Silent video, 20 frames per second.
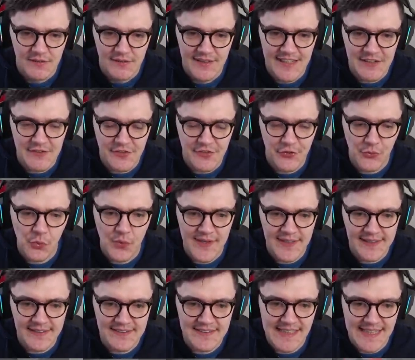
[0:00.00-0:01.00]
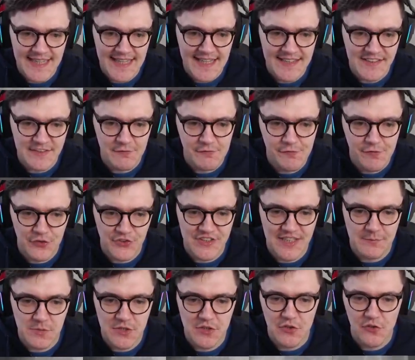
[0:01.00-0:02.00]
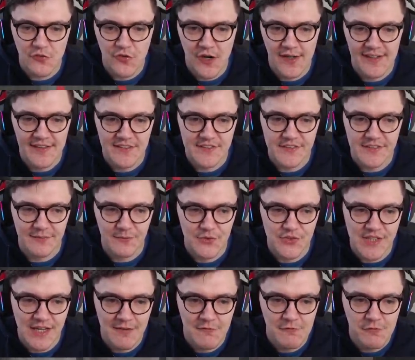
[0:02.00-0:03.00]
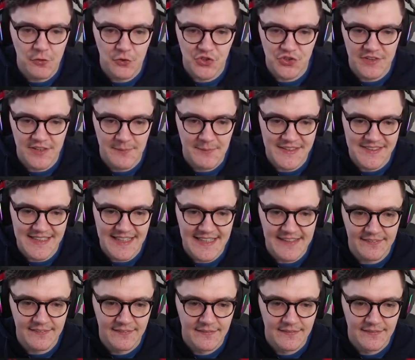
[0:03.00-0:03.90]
It thought it could hear some footsteps to the right. It was unfortunately mistaken.